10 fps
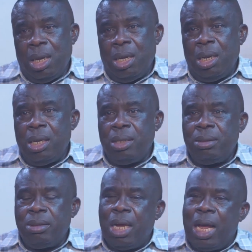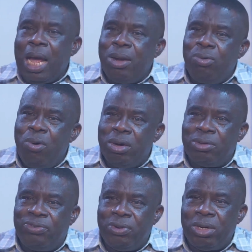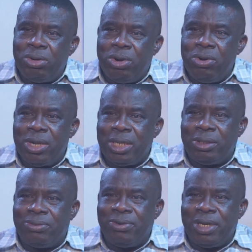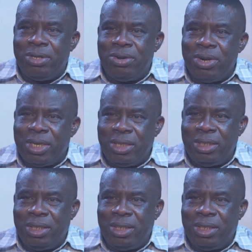I worked for the Okoyes for a donkey